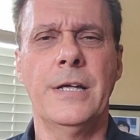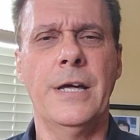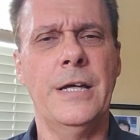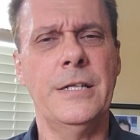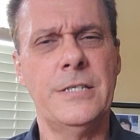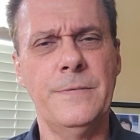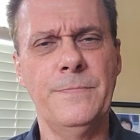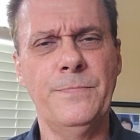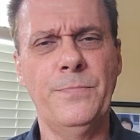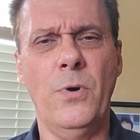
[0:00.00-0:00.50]

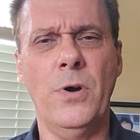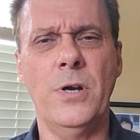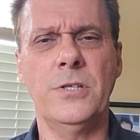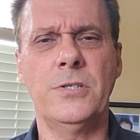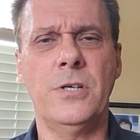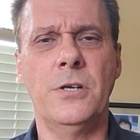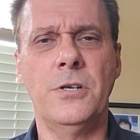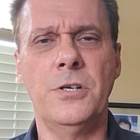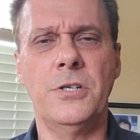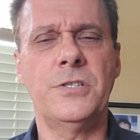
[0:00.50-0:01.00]
It's
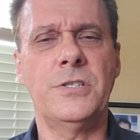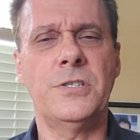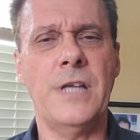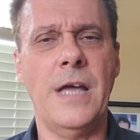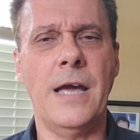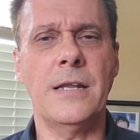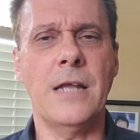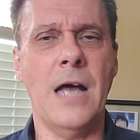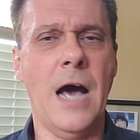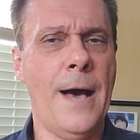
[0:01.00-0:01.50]
important to
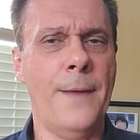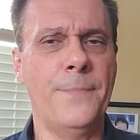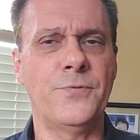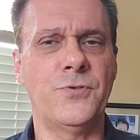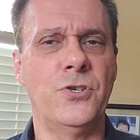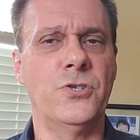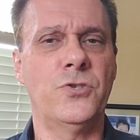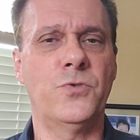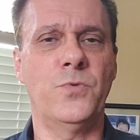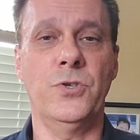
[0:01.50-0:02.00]
understand
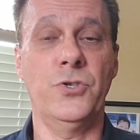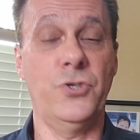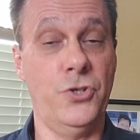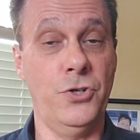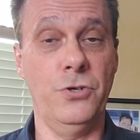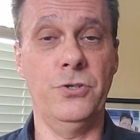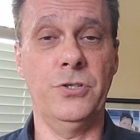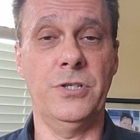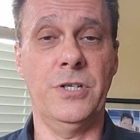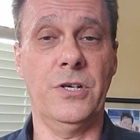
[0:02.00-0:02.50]
options when
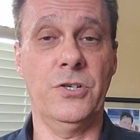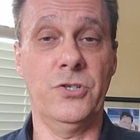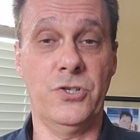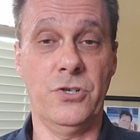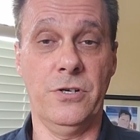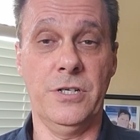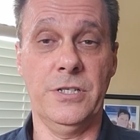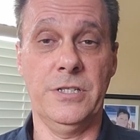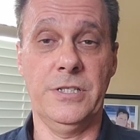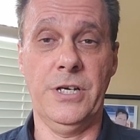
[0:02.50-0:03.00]
choosing a
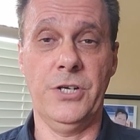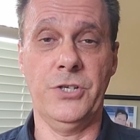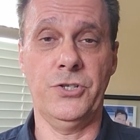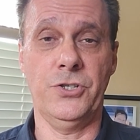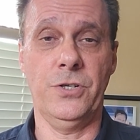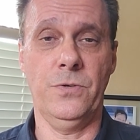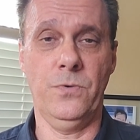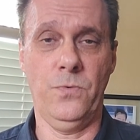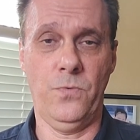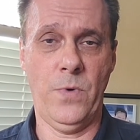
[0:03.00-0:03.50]

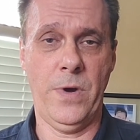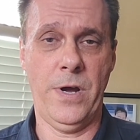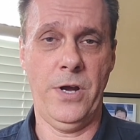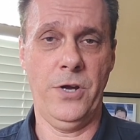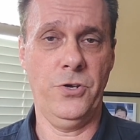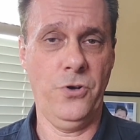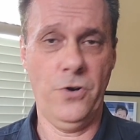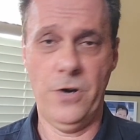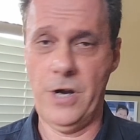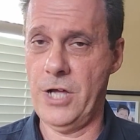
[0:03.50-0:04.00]
jurisdiction
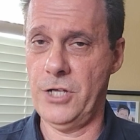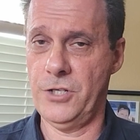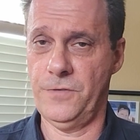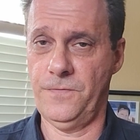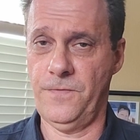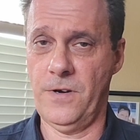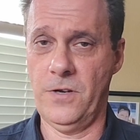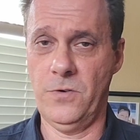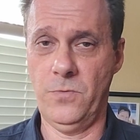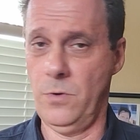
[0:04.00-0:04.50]
where your hedge
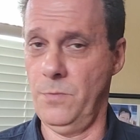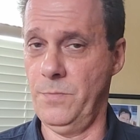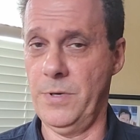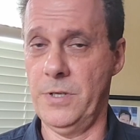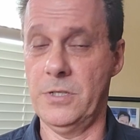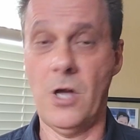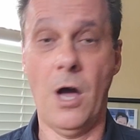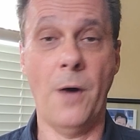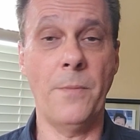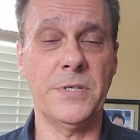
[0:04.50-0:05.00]
fund will
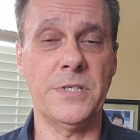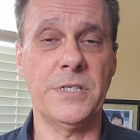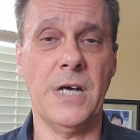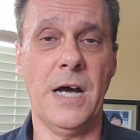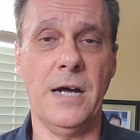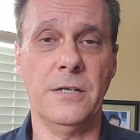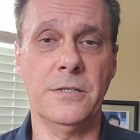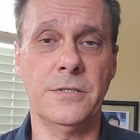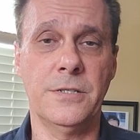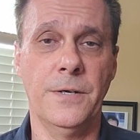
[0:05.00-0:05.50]
be
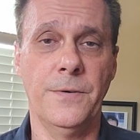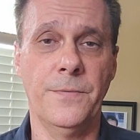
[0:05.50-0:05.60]
domiciled.